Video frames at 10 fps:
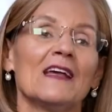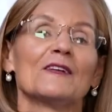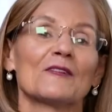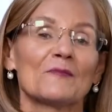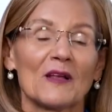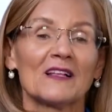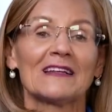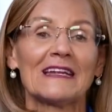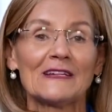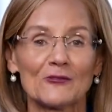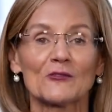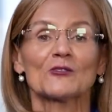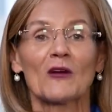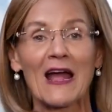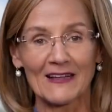your ability to
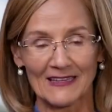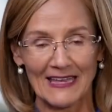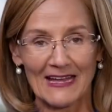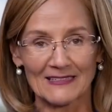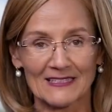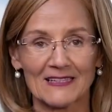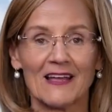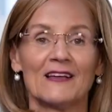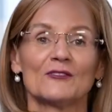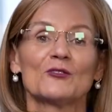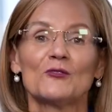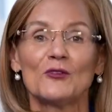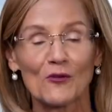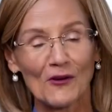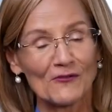attract guests to
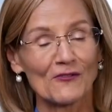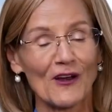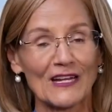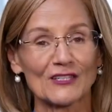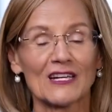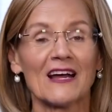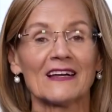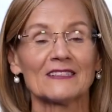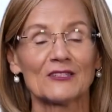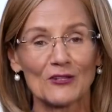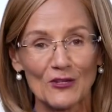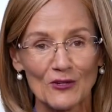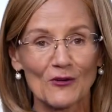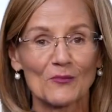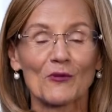your franchise, to
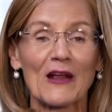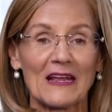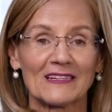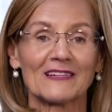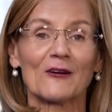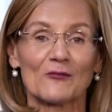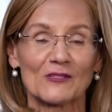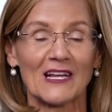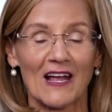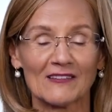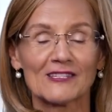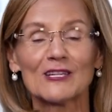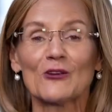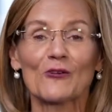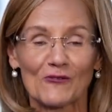your branded hotel,
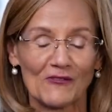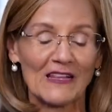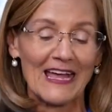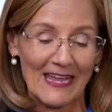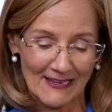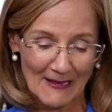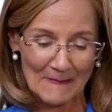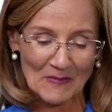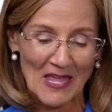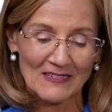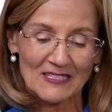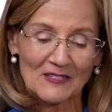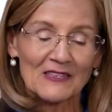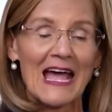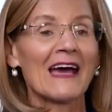to your flag. So
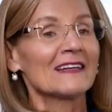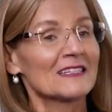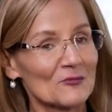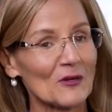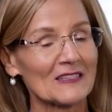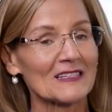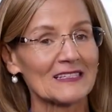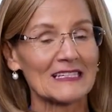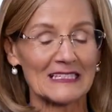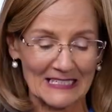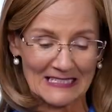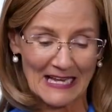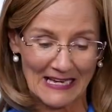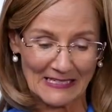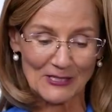that is what this is
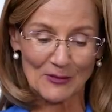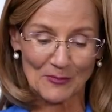designed to